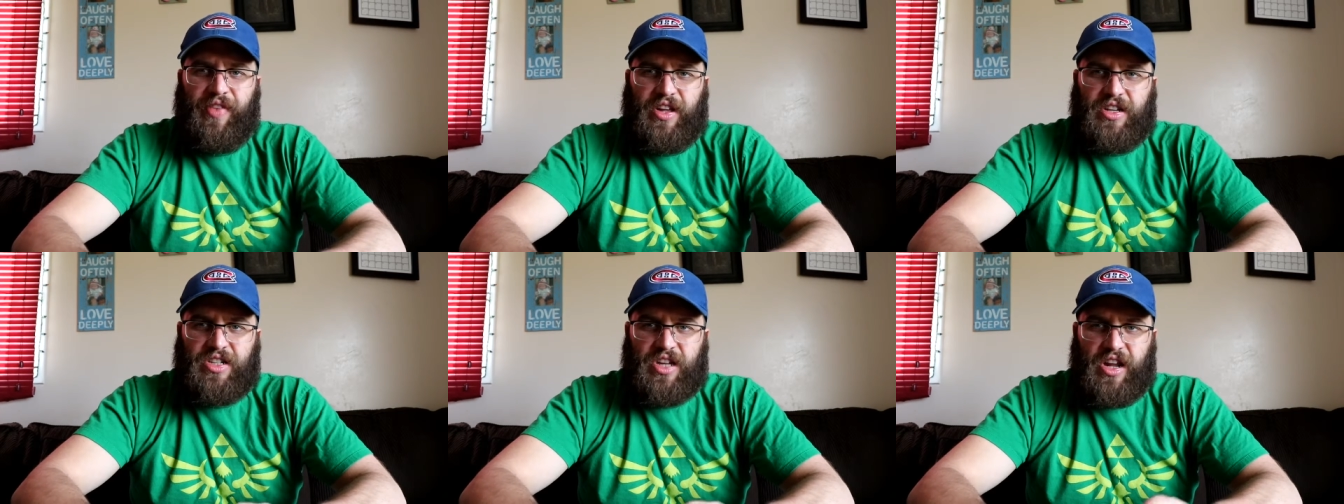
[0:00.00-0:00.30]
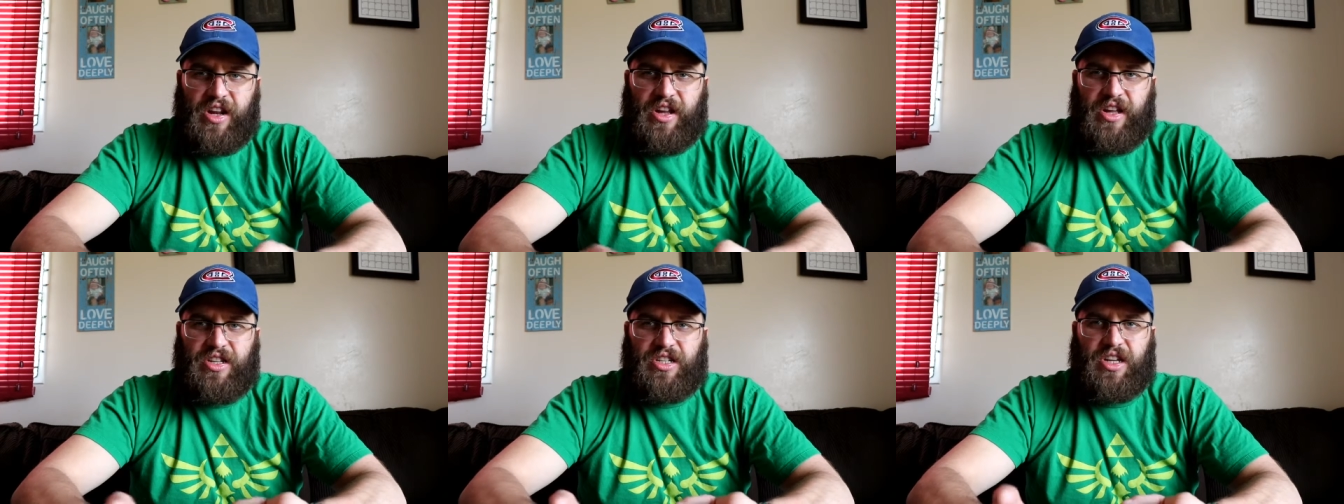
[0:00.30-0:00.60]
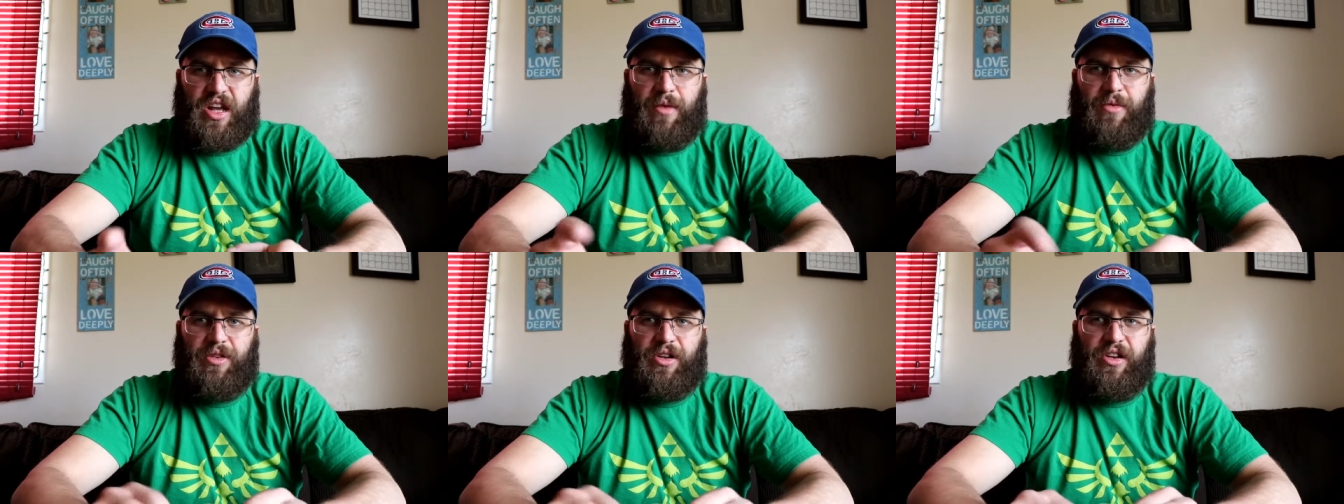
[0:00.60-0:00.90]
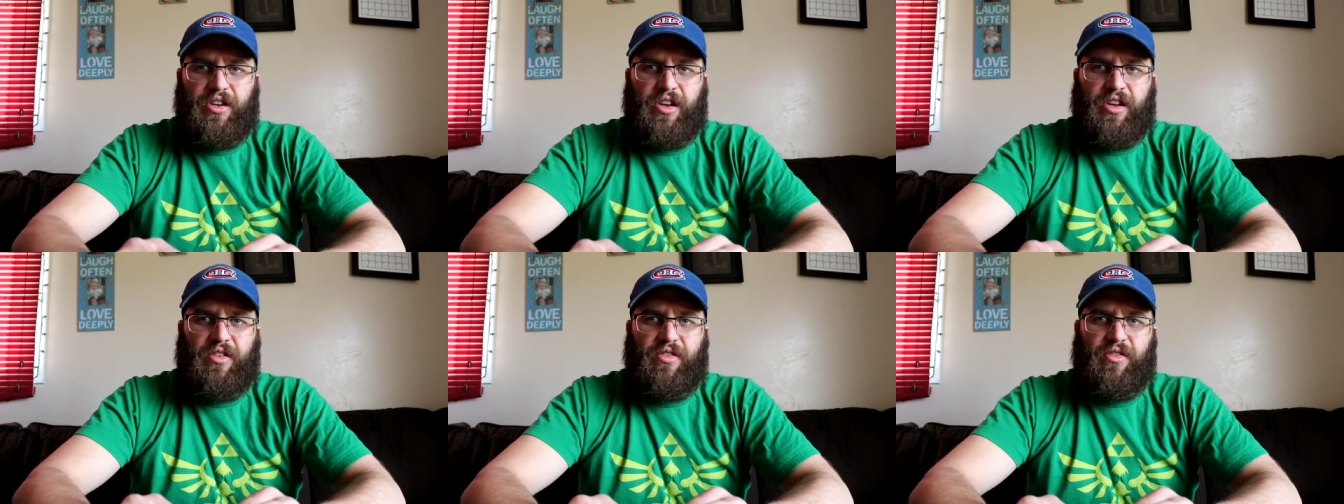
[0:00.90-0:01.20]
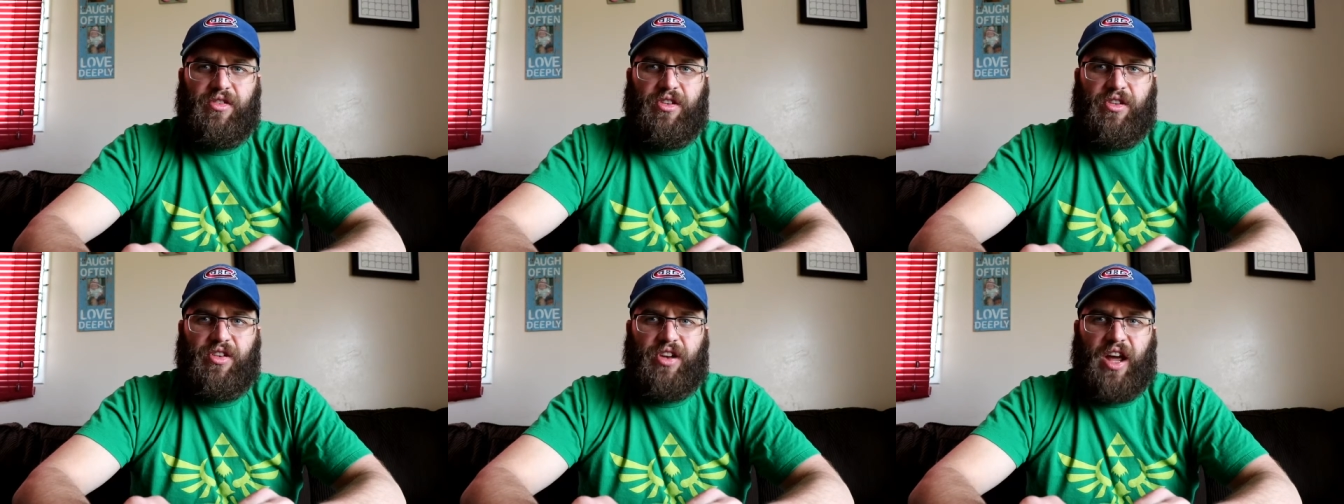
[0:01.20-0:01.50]
they said it's coming to
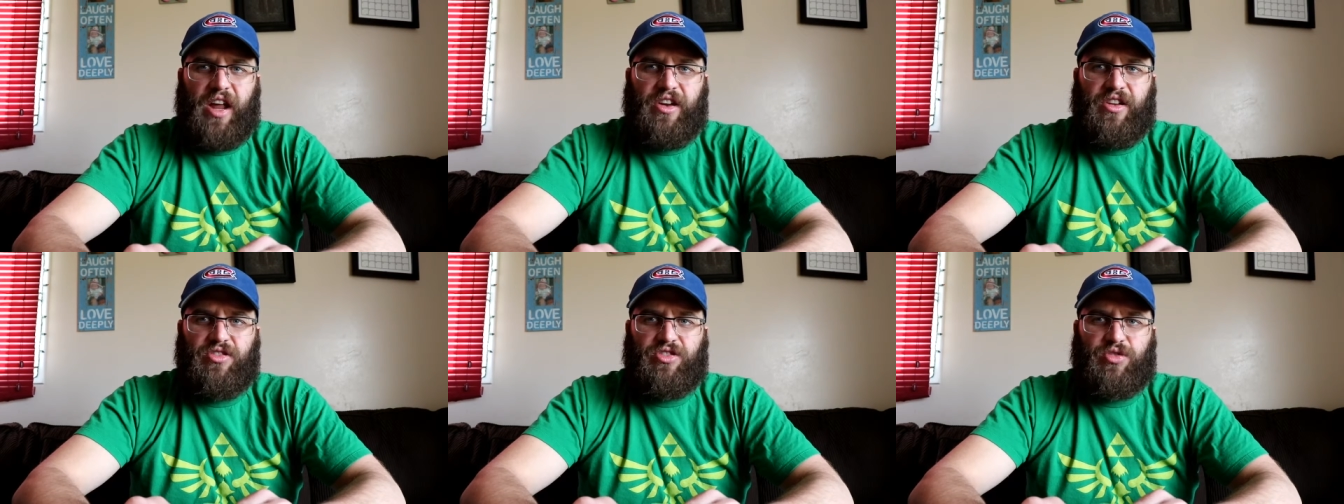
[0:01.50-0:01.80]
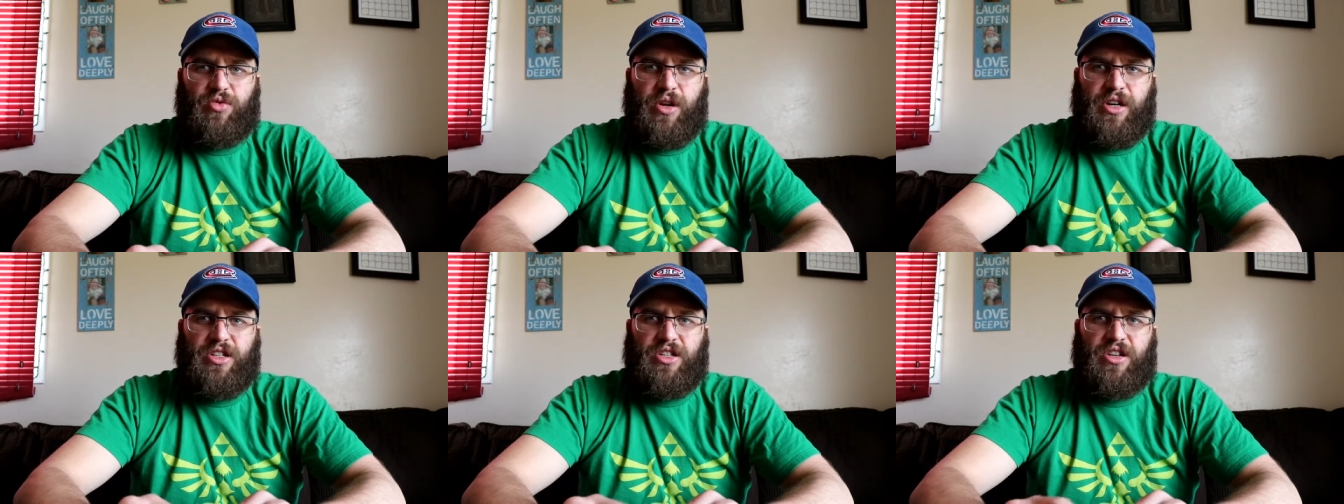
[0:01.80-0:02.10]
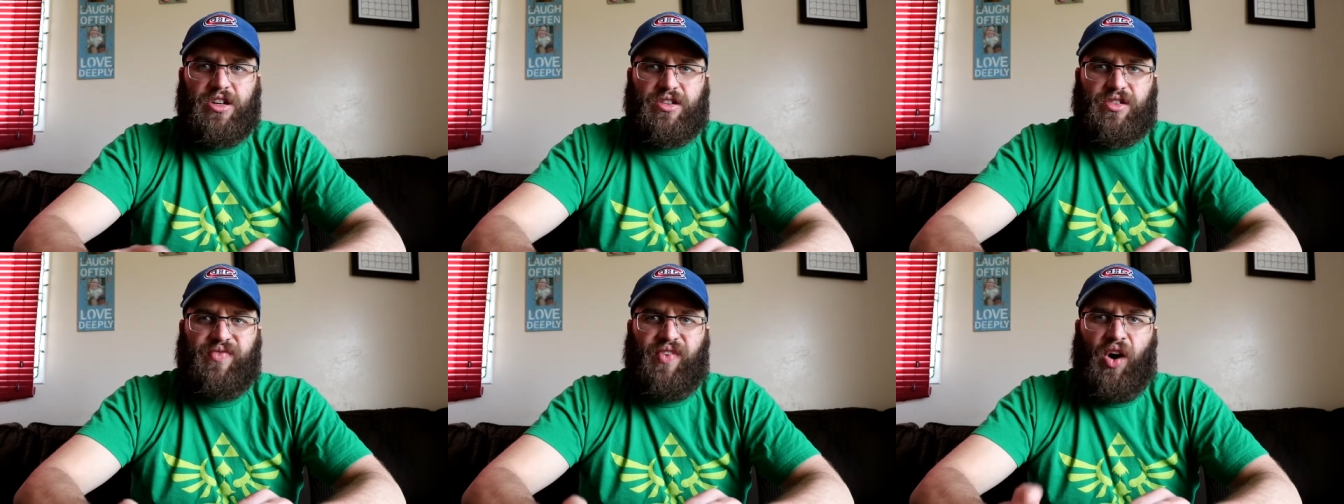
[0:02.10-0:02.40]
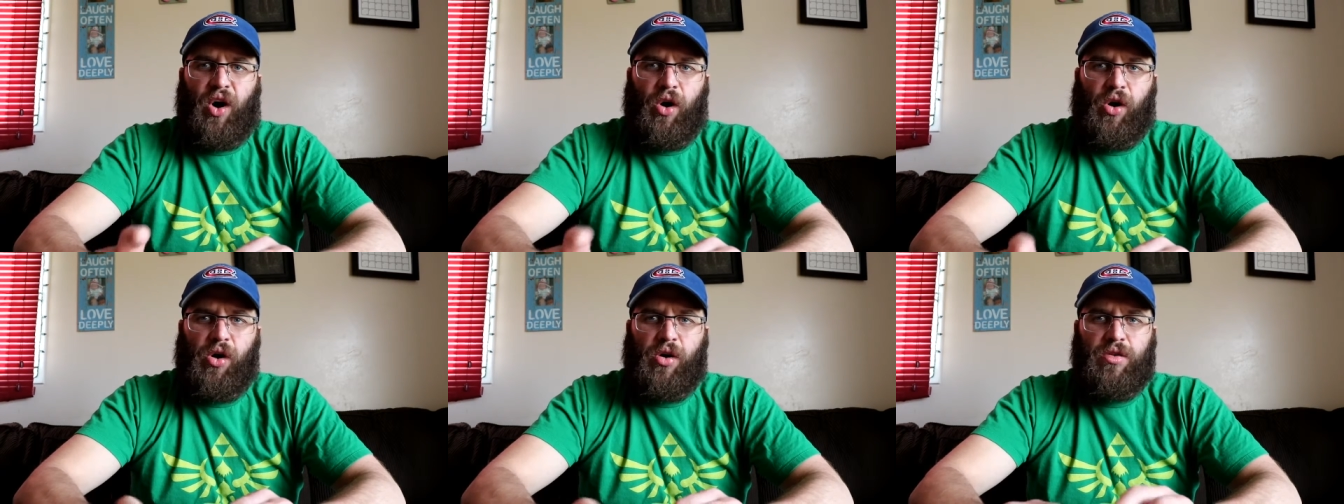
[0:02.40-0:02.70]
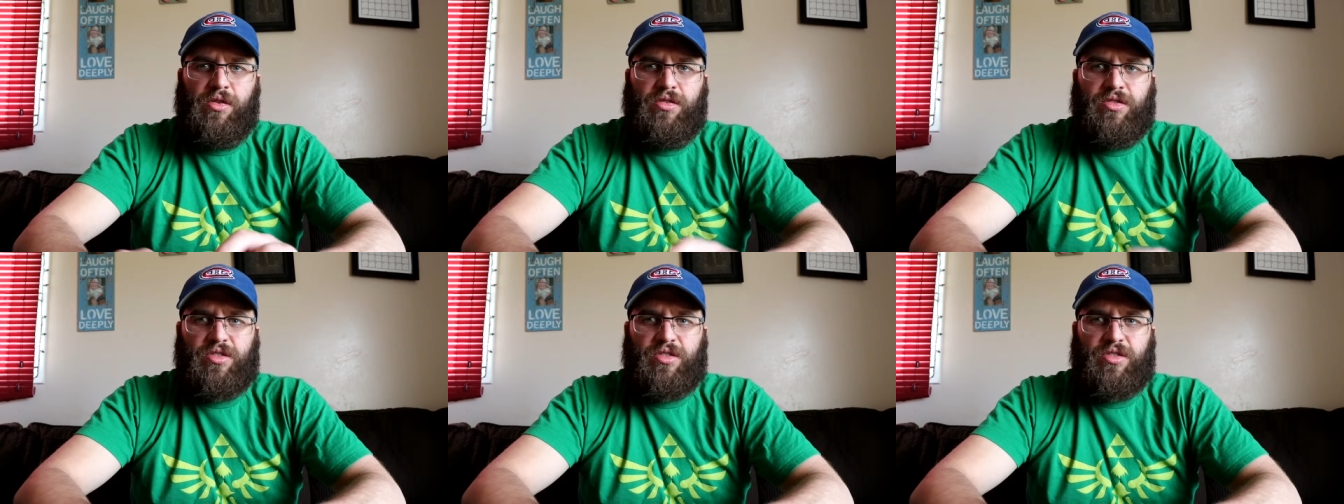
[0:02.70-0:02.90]
Nintendo Switch this fall.